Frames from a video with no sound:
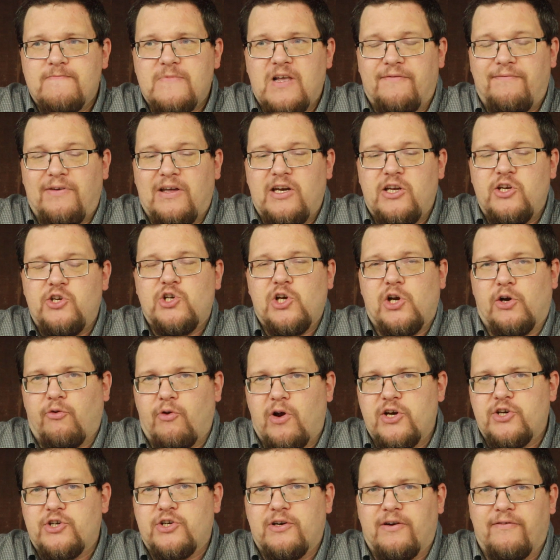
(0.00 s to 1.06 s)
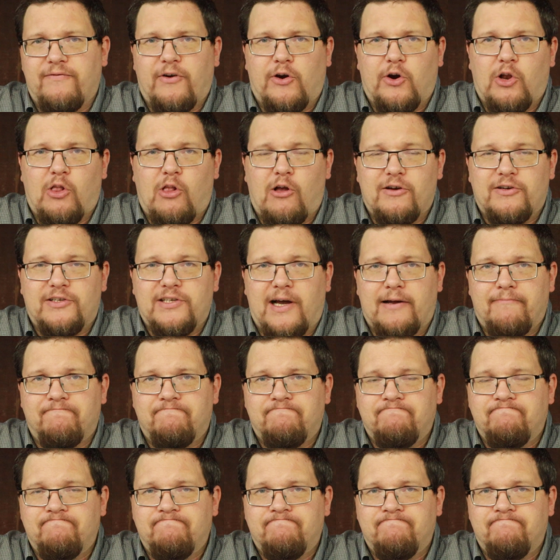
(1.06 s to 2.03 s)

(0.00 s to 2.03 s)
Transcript: of any generation in a very long time.